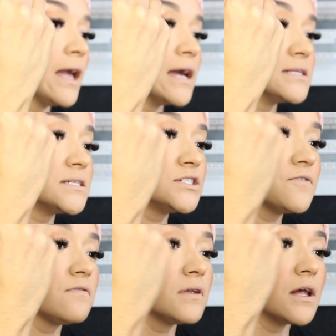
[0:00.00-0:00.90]
It's such a
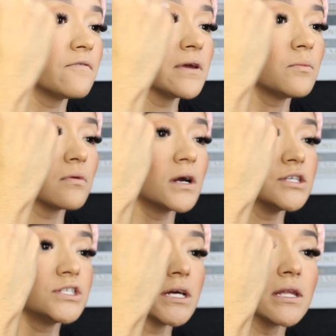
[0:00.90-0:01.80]
fluffy
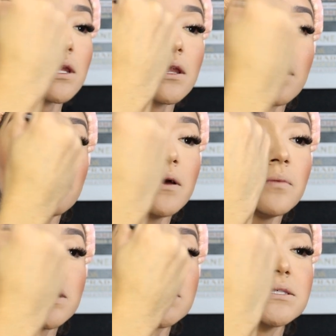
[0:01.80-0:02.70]
brush and I love it
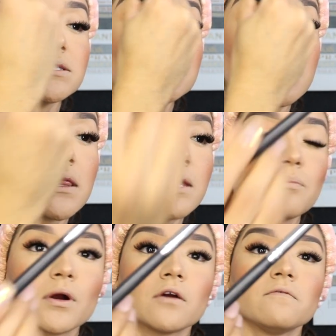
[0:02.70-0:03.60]
because it's like the
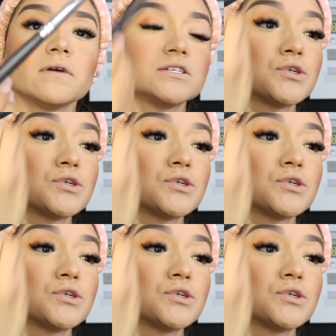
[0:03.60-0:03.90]
perfect